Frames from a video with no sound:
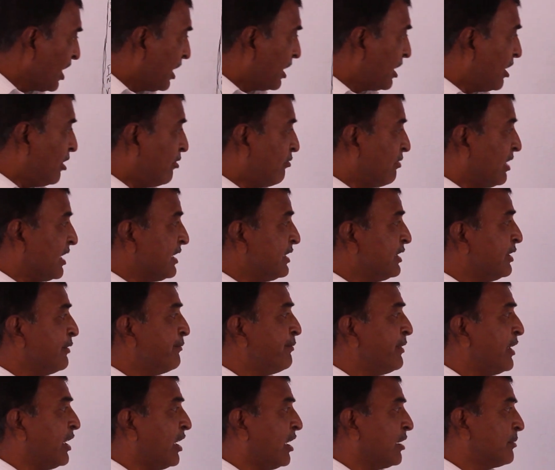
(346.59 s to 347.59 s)
Now, once
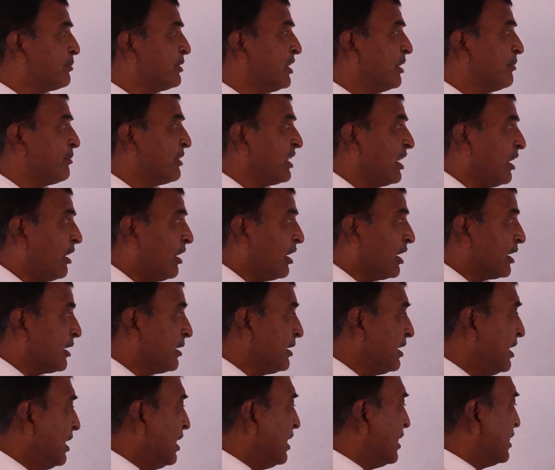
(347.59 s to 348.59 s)
if you observe the heart,
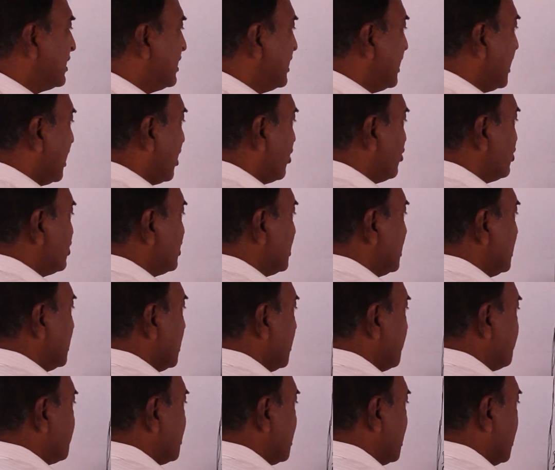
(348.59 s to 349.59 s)
the outside
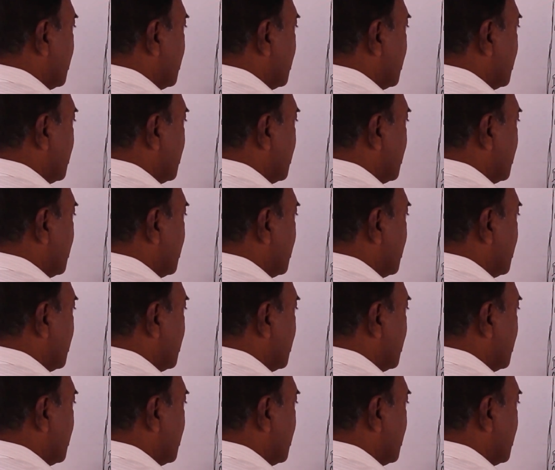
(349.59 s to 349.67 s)
of the